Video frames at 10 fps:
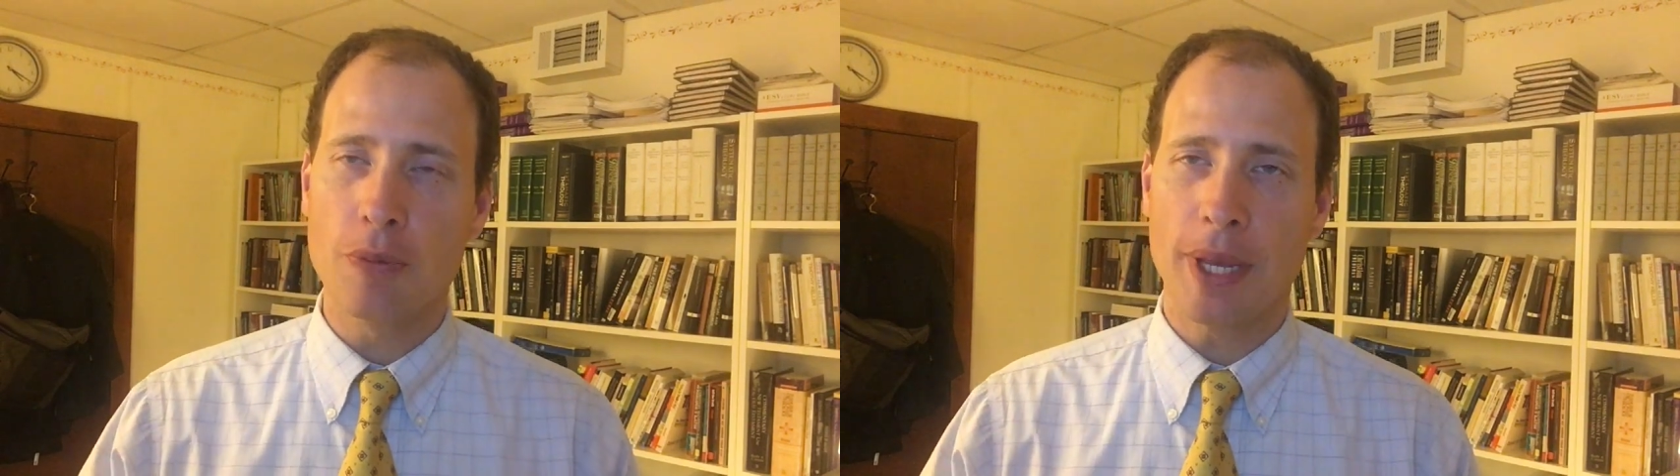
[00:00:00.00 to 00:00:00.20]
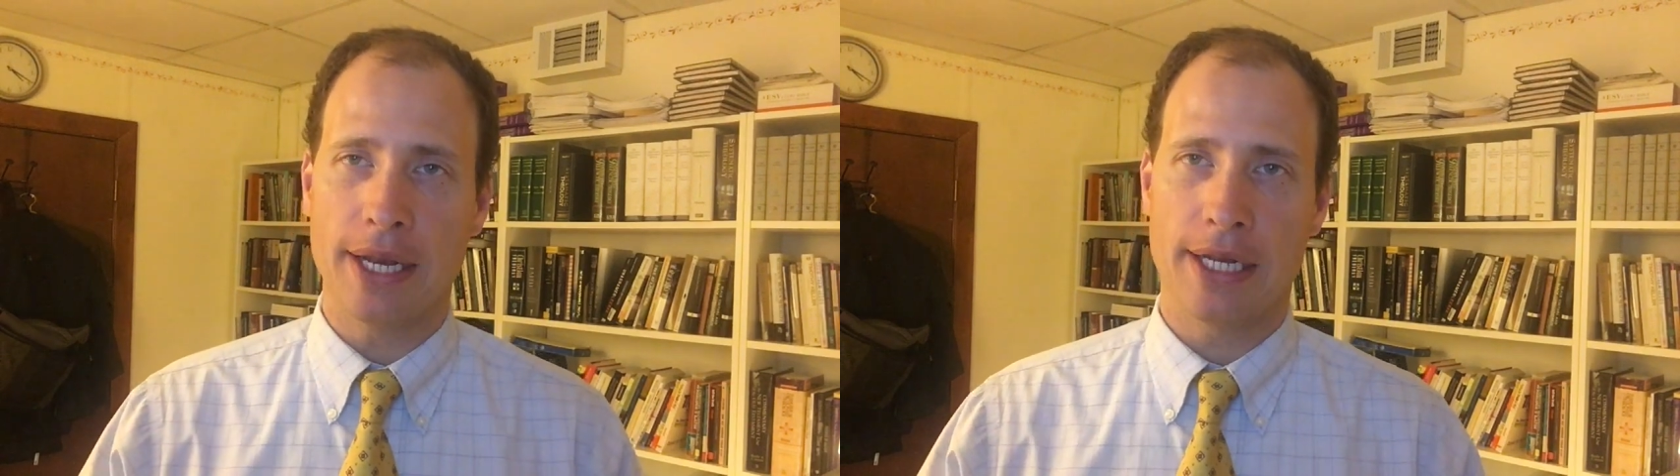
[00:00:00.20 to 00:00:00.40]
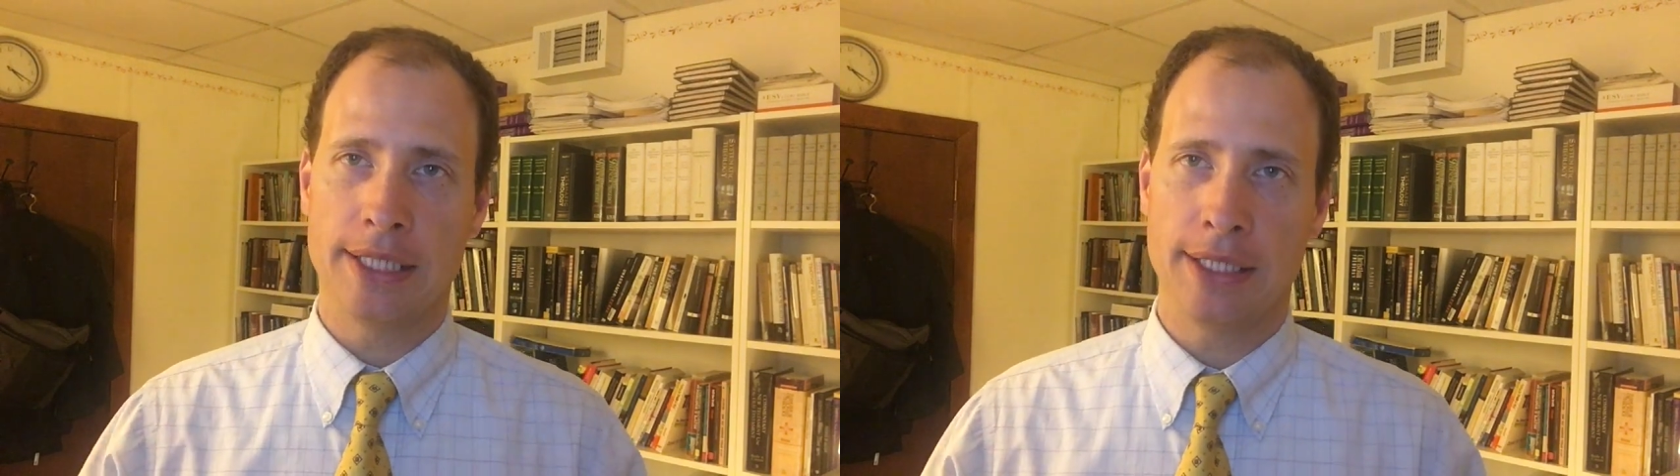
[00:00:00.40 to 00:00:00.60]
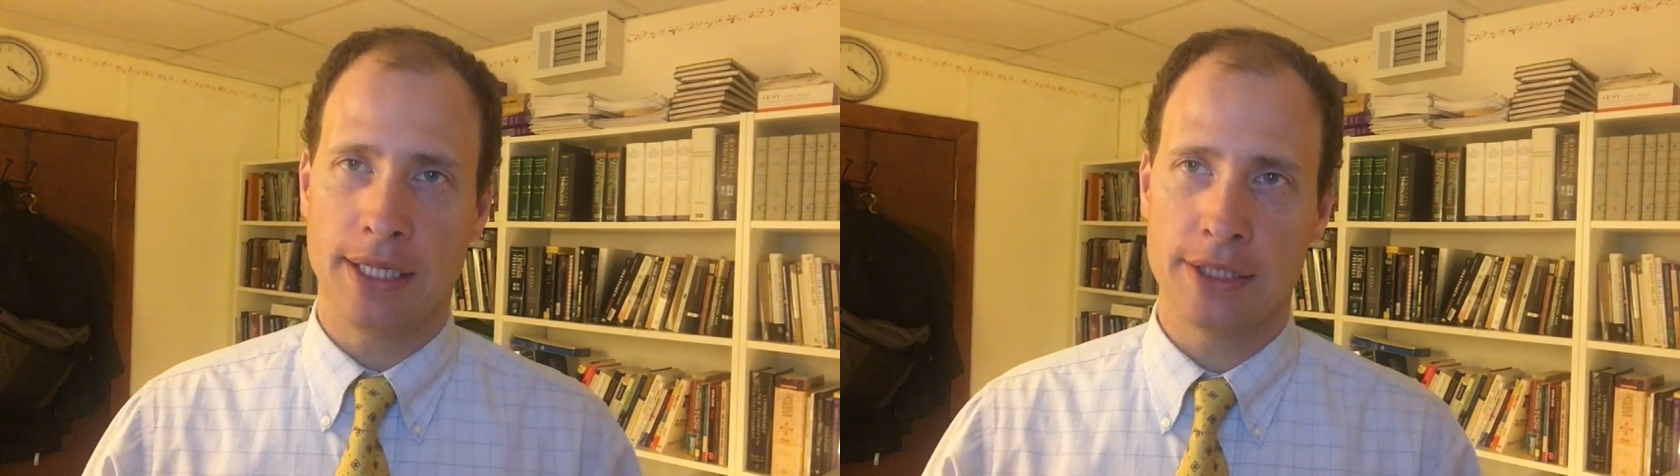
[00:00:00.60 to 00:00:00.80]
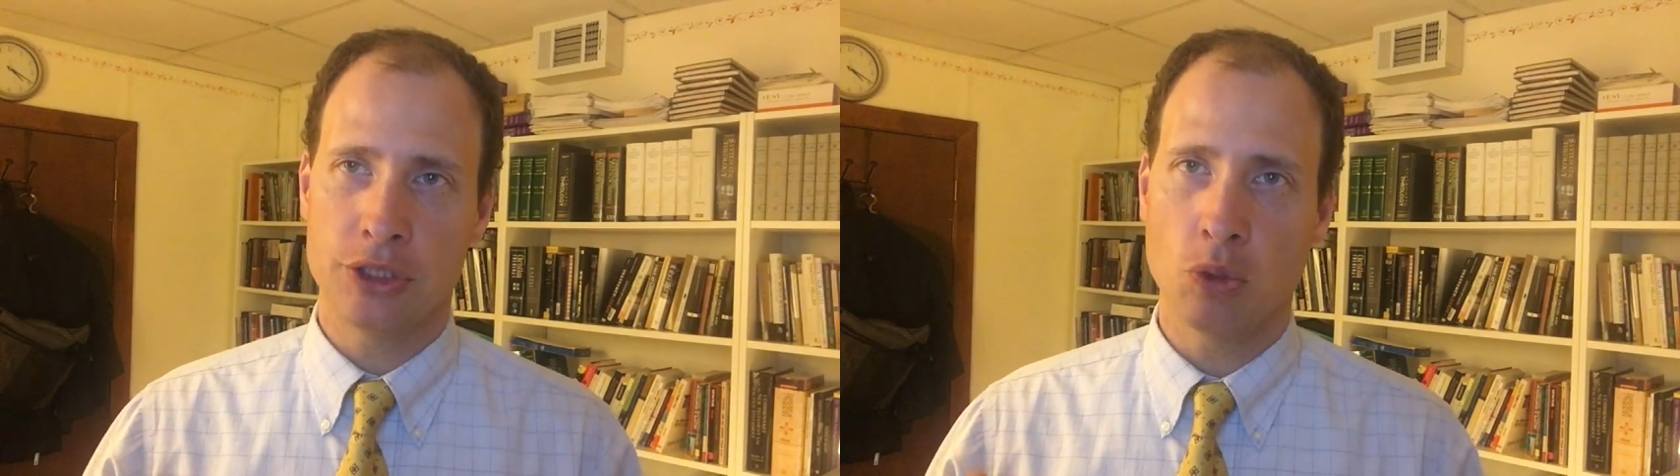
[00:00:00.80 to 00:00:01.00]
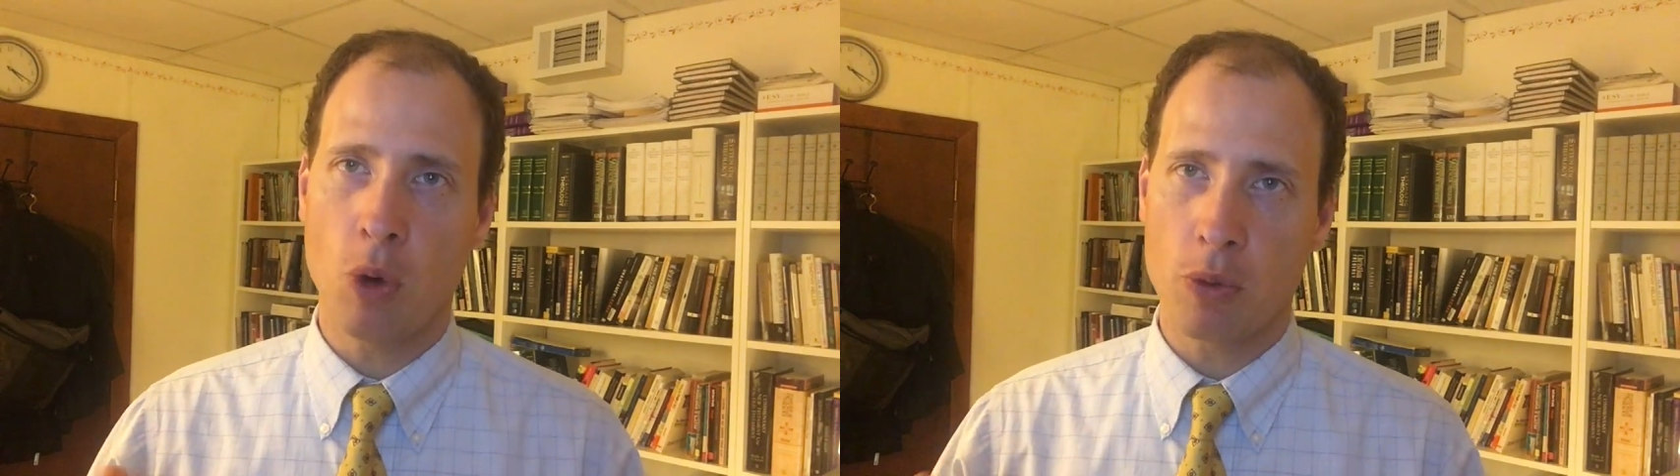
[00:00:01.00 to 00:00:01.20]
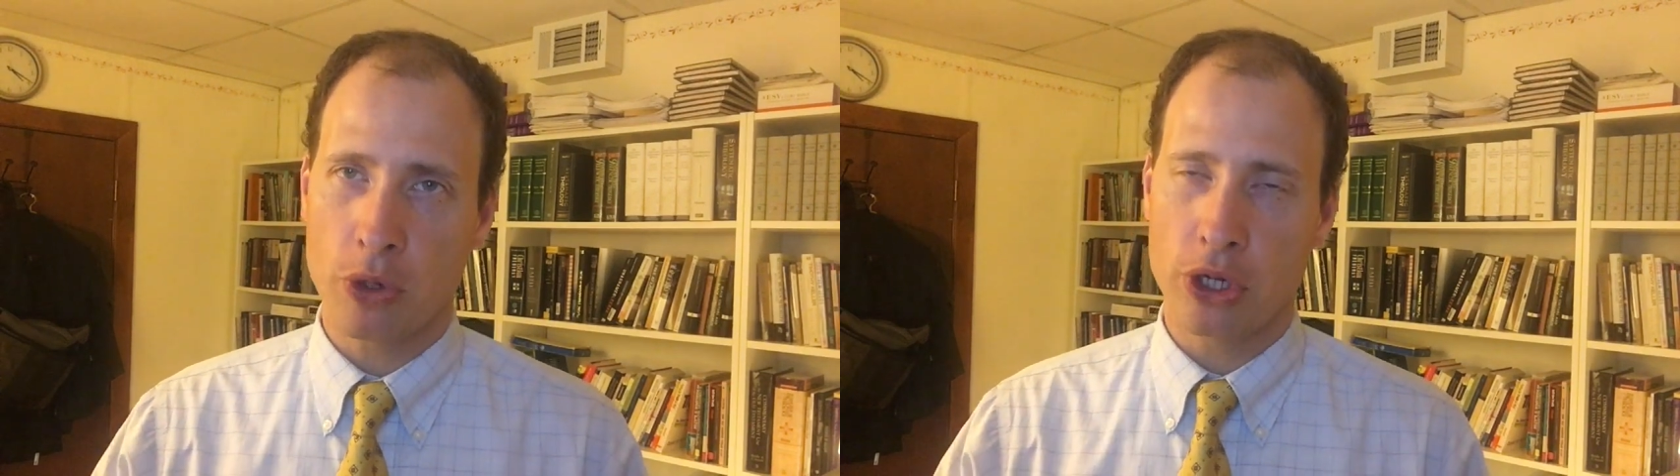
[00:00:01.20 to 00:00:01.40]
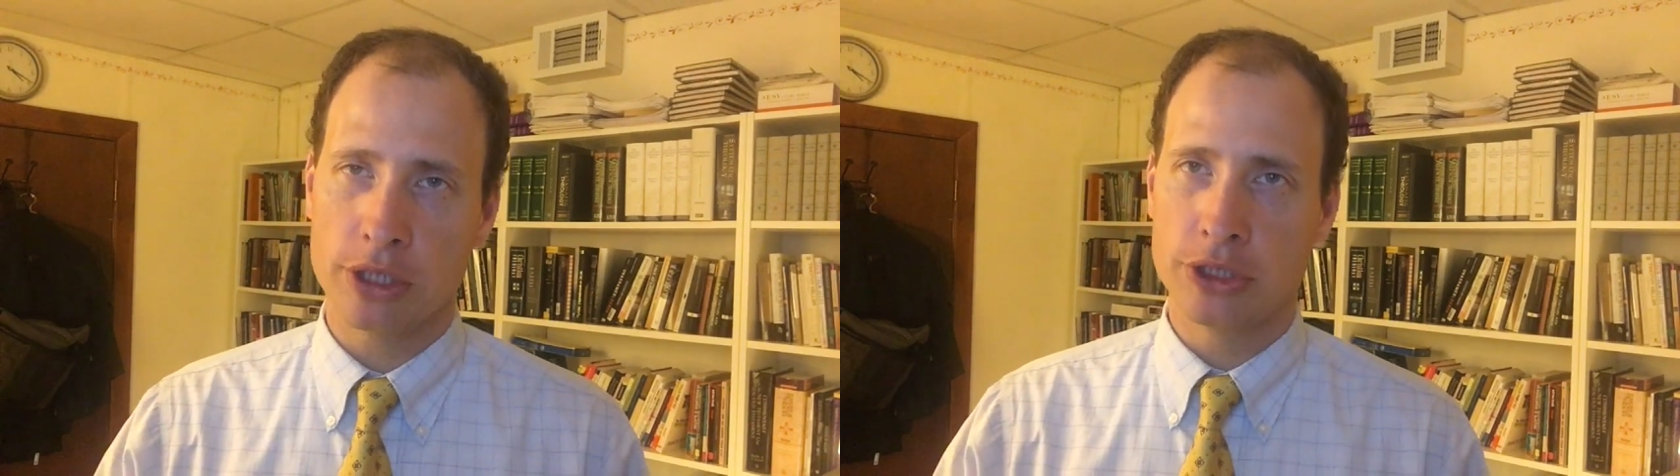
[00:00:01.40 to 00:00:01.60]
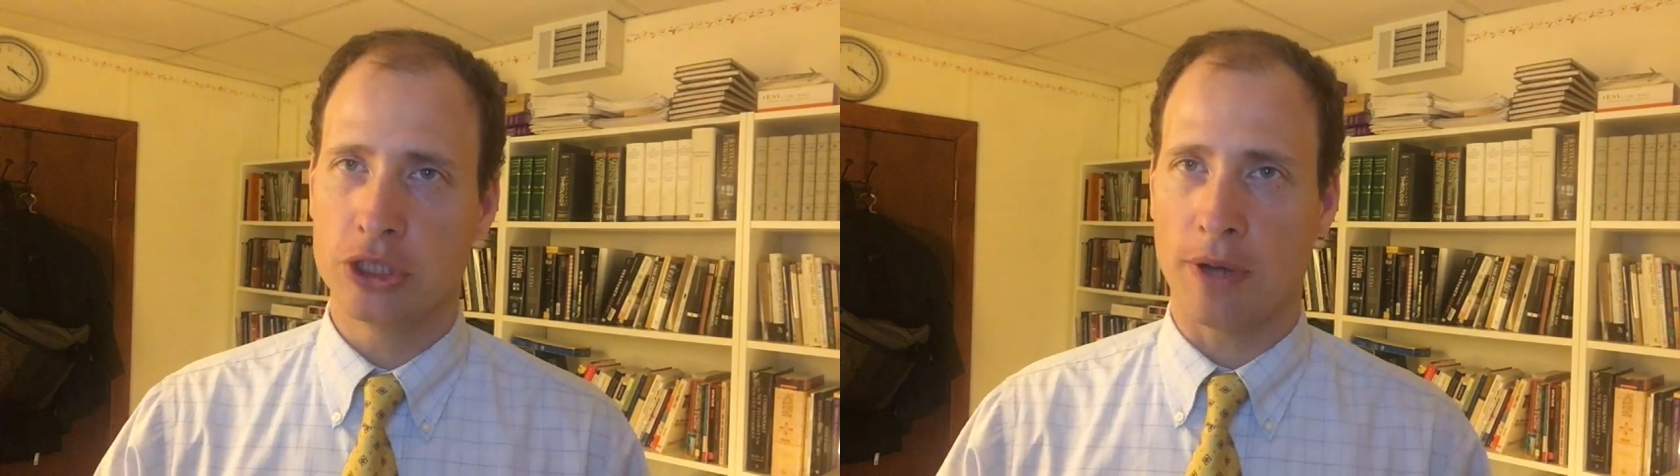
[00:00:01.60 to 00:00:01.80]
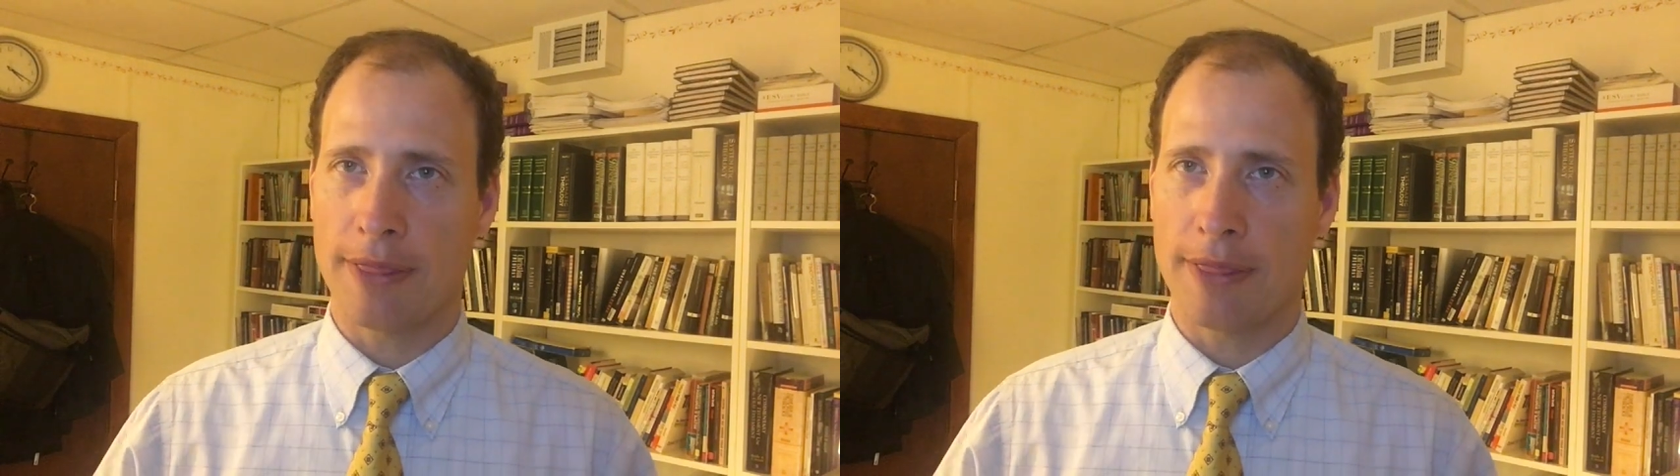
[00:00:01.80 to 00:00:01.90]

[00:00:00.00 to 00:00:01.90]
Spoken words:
bit to what we're going to do.